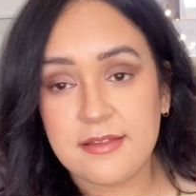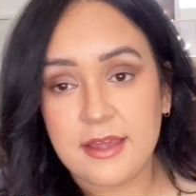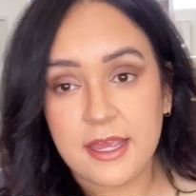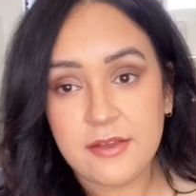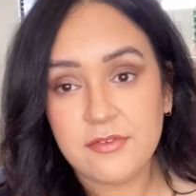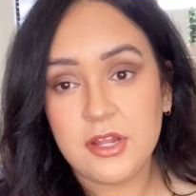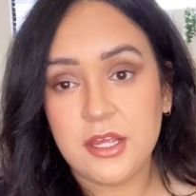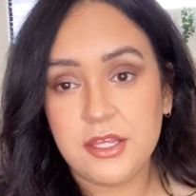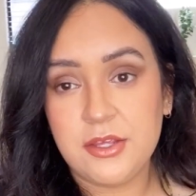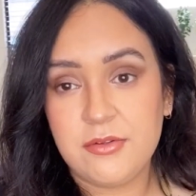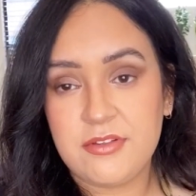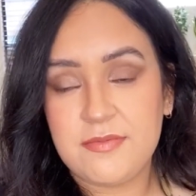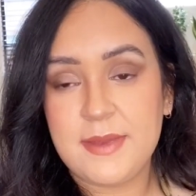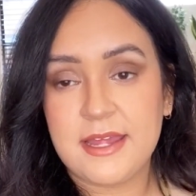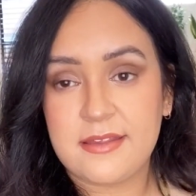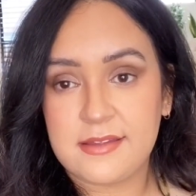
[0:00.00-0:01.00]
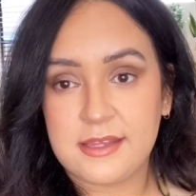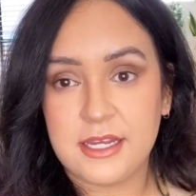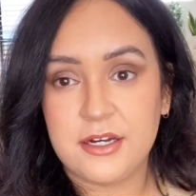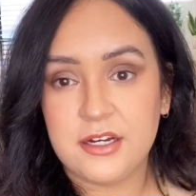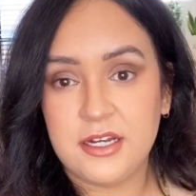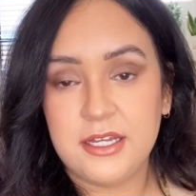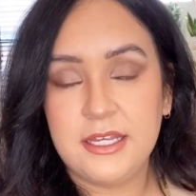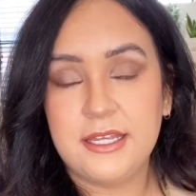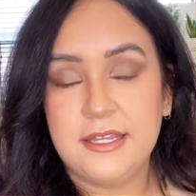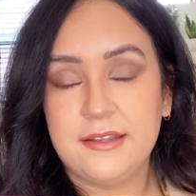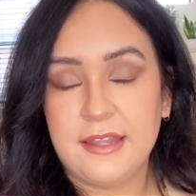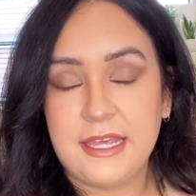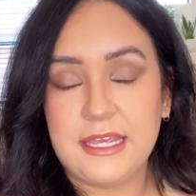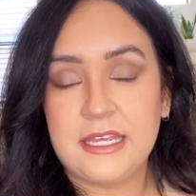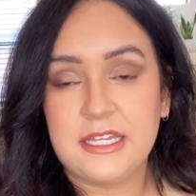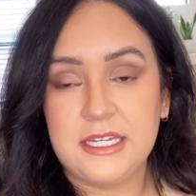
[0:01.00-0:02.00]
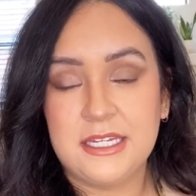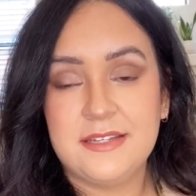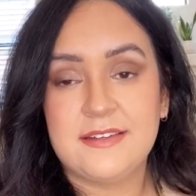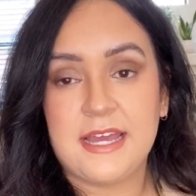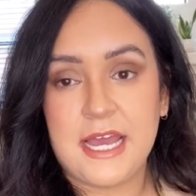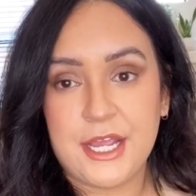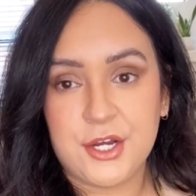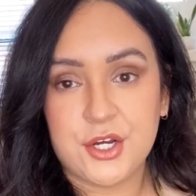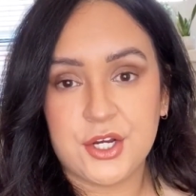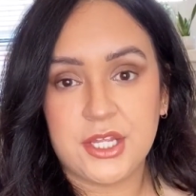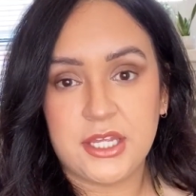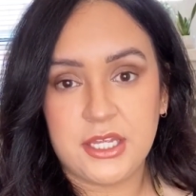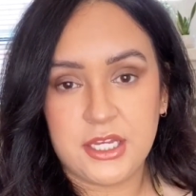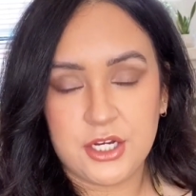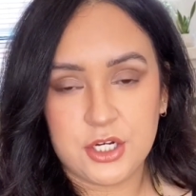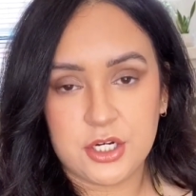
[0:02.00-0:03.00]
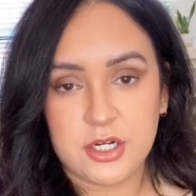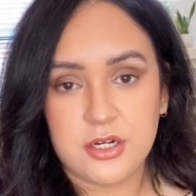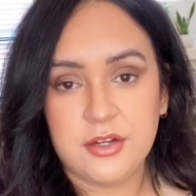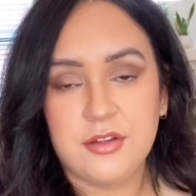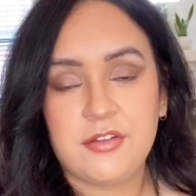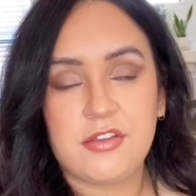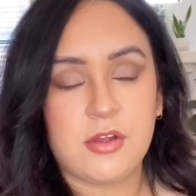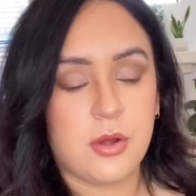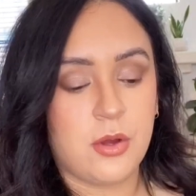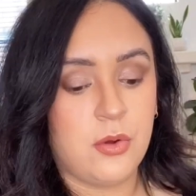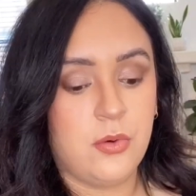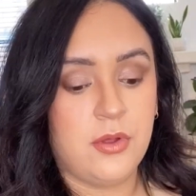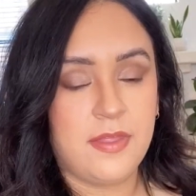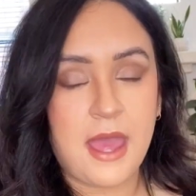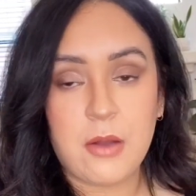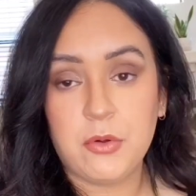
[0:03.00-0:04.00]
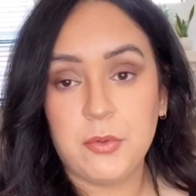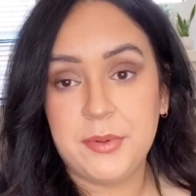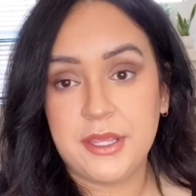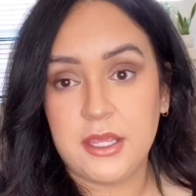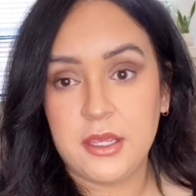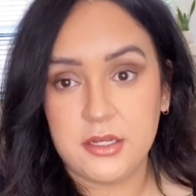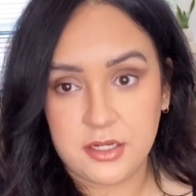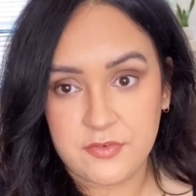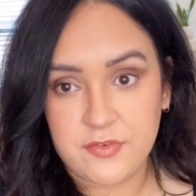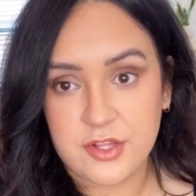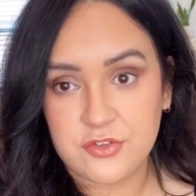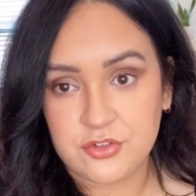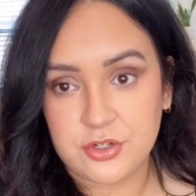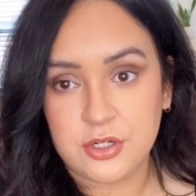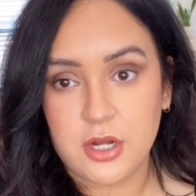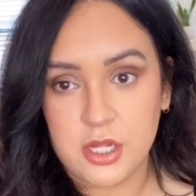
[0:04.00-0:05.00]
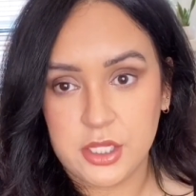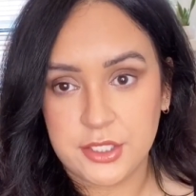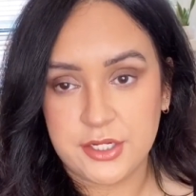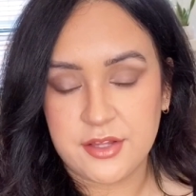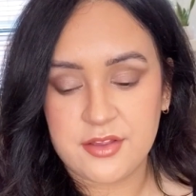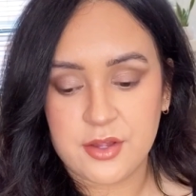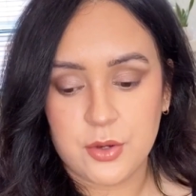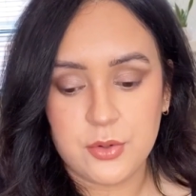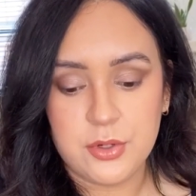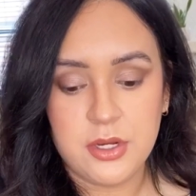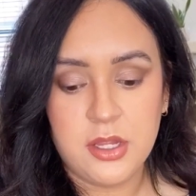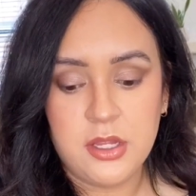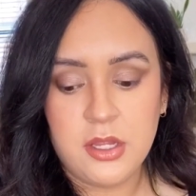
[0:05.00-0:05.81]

I have not used mascara in like an entire year, so that will be an adventure all on its own.